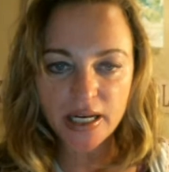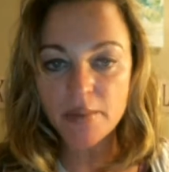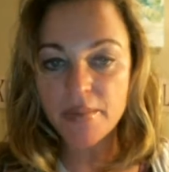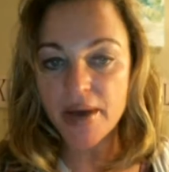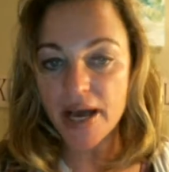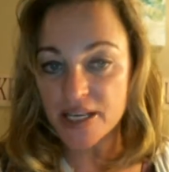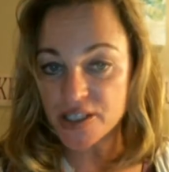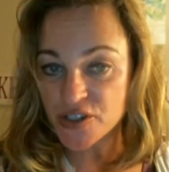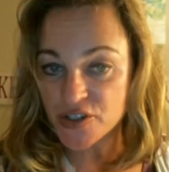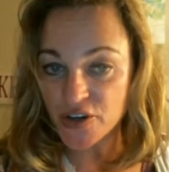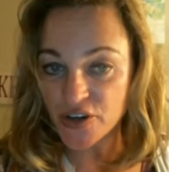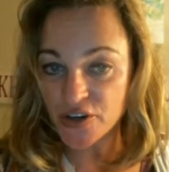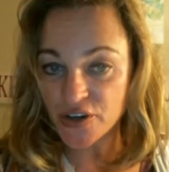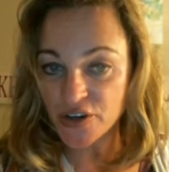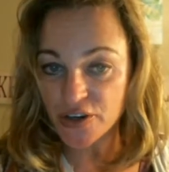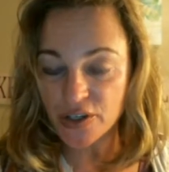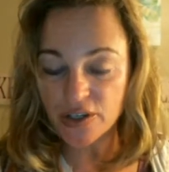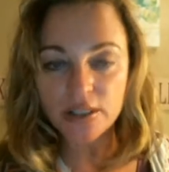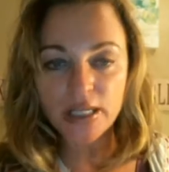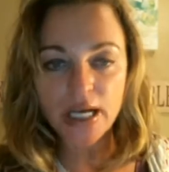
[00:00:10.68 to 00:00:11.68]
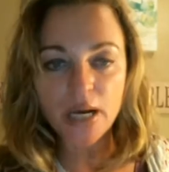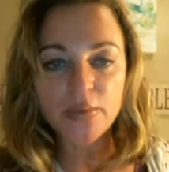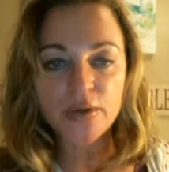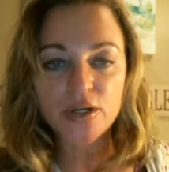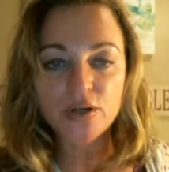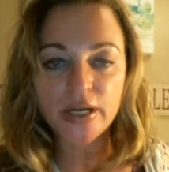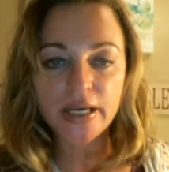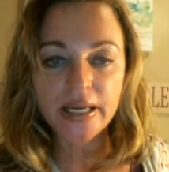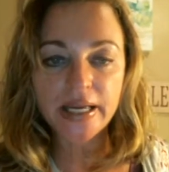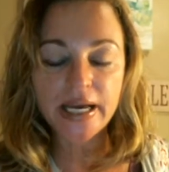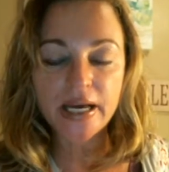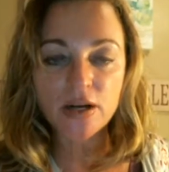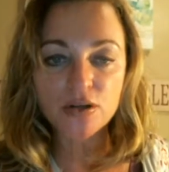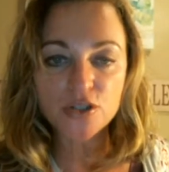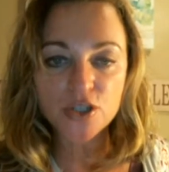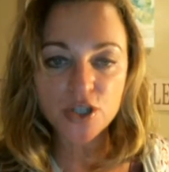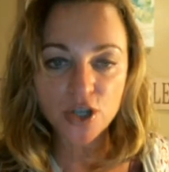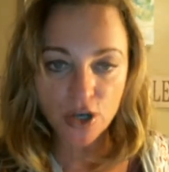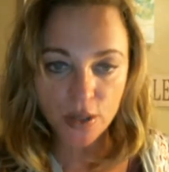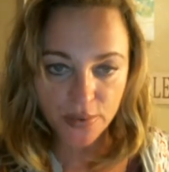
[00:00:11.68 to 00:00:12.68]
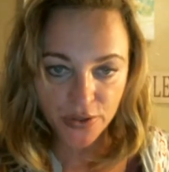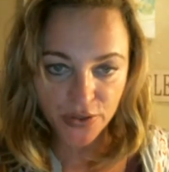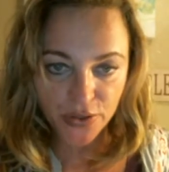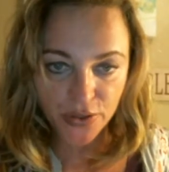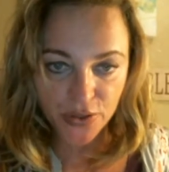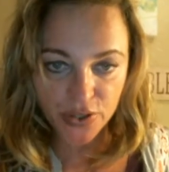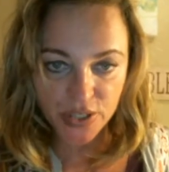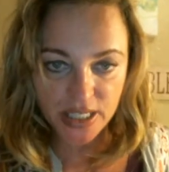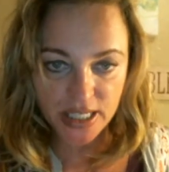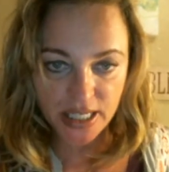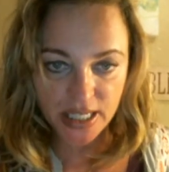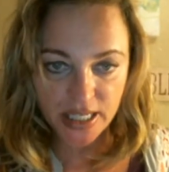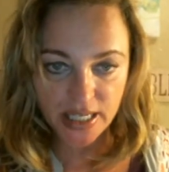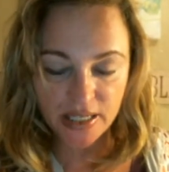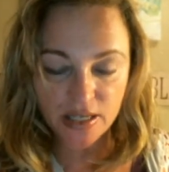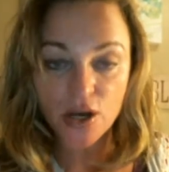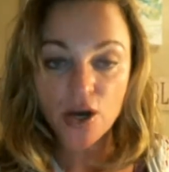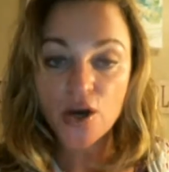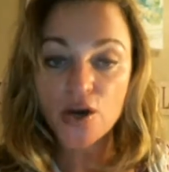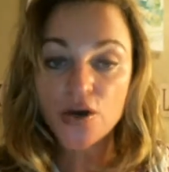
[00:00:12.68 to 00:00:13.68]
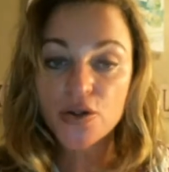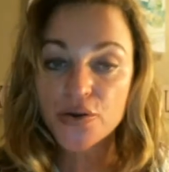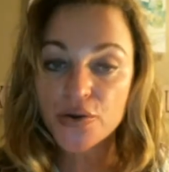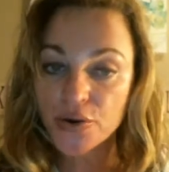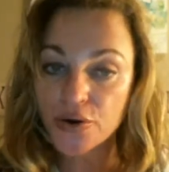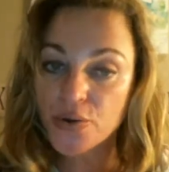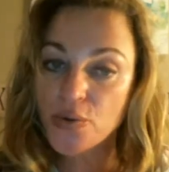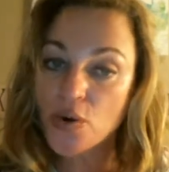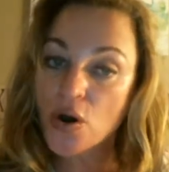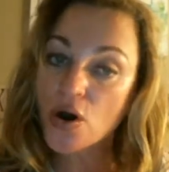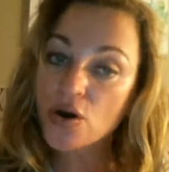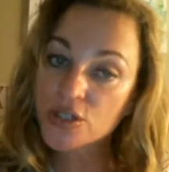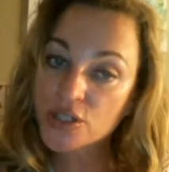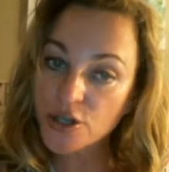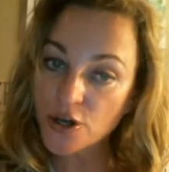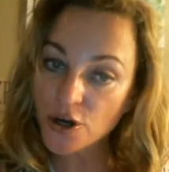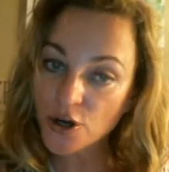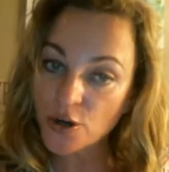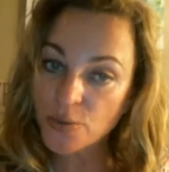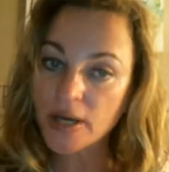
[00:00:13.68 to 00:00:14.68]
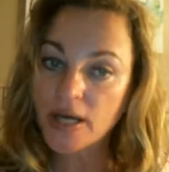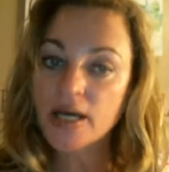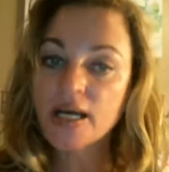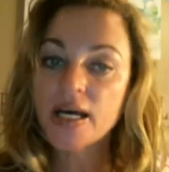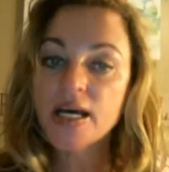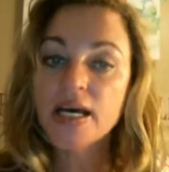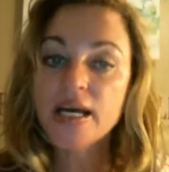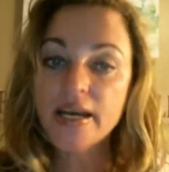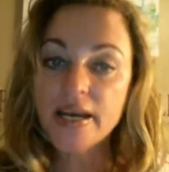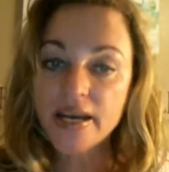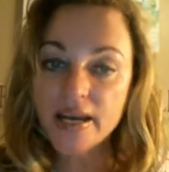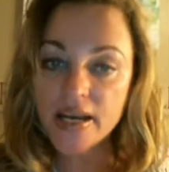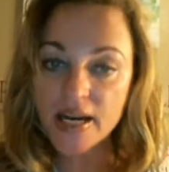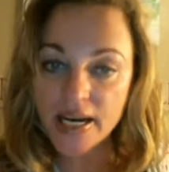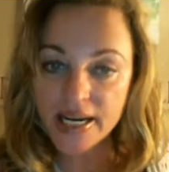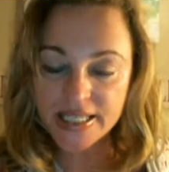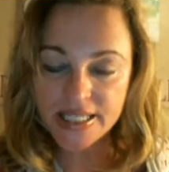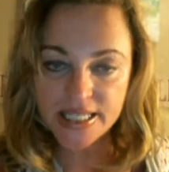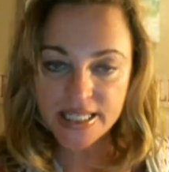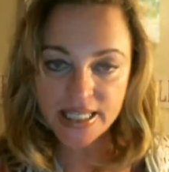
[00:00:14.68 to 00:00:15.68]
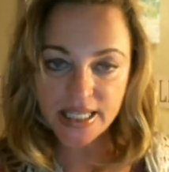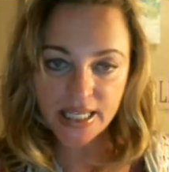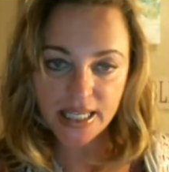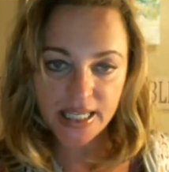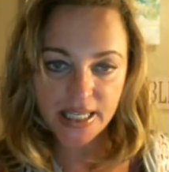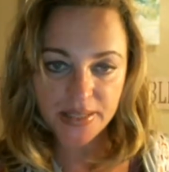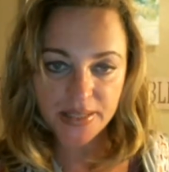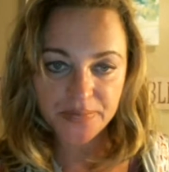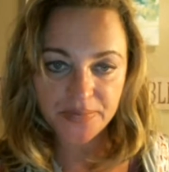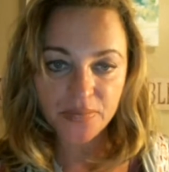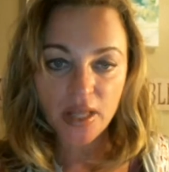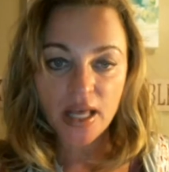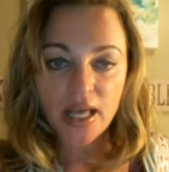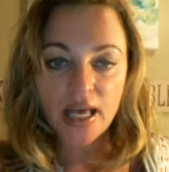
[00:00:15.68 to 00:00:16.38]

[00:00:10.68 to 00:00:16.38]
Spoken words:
Astrogirl, and we're looking at October 13 through October 19.